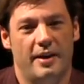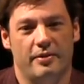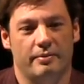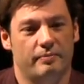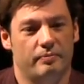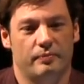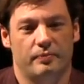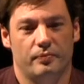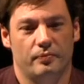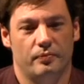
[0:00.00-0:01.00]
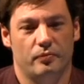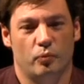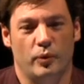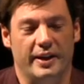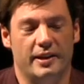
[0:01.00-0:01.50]
and
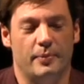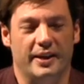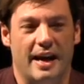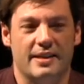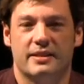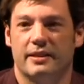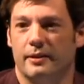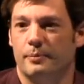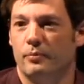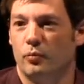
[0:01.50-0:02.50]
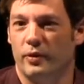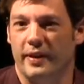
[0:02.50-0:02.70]
we need to be nice to them